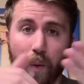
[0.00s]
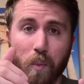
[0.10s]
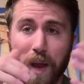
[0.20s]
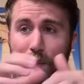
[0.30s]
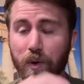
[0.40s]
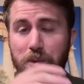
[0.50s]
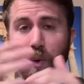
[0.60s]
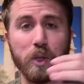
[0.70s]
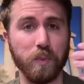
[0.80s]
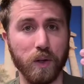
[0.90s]
or maybe there's
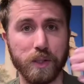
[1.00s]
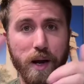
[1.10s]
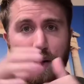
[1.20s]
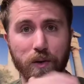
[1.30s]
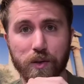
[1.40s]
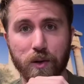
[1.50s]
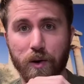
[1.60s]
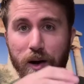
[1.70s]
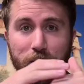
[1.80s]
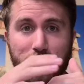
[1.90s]
multiple attackers and
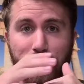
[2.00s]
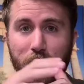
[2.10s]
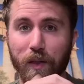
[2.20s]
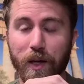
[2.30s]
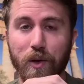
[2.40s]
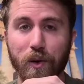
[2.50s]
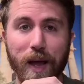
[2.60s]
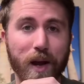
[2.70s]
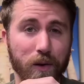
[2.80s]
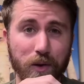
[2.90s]
you're not feeling like you could
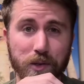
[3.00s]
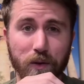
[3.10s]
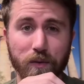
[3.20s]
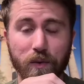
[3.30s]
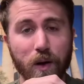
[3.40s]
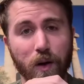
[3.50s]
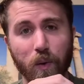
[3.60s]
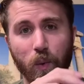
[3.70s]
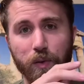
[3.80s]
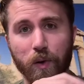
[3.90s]
handle yourself
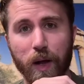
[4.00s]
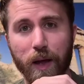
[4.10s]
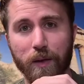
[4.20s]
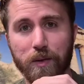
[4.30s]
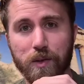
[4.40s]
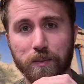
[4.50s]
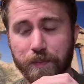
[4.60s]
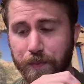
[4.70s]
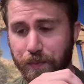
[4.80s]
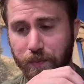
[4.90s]
with your hands,
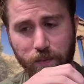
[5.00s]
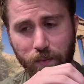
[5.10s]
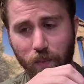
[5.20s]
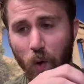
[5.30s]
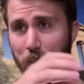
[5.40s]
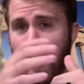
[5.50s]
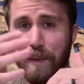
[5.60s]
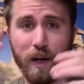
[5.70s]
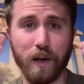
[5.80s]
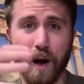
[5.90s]
or
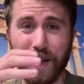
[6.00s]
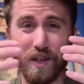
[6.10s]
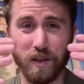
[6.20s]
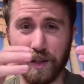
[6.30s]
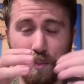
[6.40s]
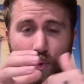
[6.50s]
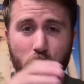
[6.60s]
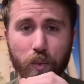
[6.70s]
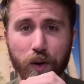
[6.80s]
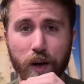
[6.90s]
maybe a gun isn't the
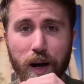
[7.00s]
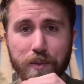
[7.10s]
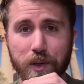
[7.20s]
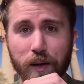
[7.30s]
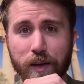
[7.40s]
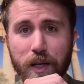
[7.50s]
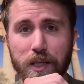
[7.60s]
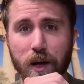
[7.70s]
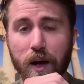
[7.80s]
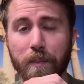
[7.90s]
appropriate option at that
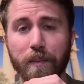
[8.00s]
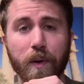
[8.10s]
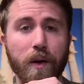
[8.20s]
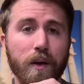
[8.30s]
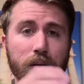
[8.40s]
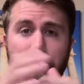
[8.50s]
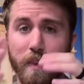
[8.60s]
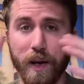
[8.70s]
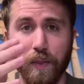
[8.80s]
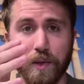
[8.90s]
time,
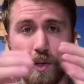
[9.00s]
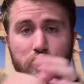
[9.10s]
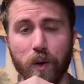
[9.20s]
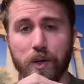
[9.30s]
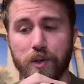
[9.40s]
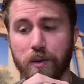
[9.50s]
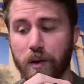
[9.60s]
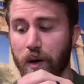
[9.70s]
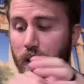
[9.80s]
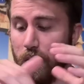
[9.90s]
depending on the
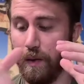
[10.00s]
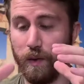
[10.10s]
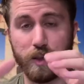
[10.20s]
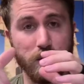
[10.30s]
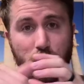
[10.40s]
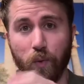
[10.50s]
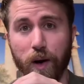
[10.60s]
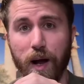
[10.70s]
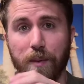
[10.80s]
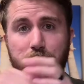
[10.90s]
situation. This is a
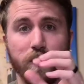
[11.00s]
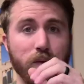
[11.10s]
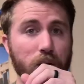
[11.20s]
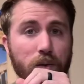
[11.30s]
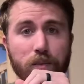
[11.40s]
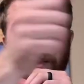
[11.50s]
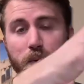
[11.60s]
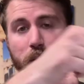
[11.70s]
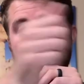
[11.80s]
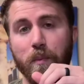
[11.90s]
great option for
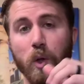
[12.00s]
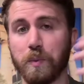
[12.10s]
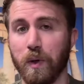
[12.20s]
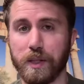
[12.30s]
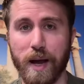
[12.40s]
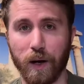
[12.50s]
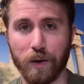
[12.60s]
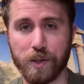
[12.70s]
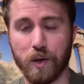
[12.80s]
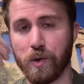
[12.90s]
multiple
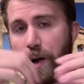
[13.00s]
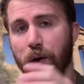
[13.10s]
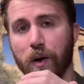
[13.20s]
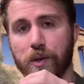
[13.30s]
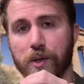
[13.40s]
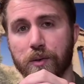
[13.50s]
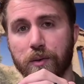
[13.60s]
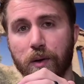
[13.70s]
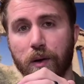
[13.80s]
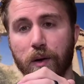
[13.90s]
attackers that are trying to hurt you,
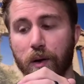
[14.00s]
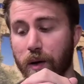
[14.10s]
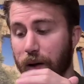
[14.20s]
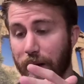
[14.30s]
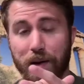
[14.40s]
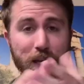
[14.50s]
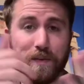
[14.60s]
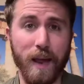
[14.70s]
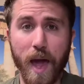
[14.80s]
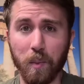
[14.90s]
and
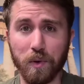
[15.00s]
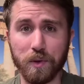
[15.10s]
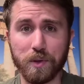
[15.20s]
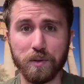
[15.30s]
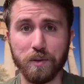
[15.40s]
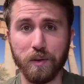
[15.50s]
even animals.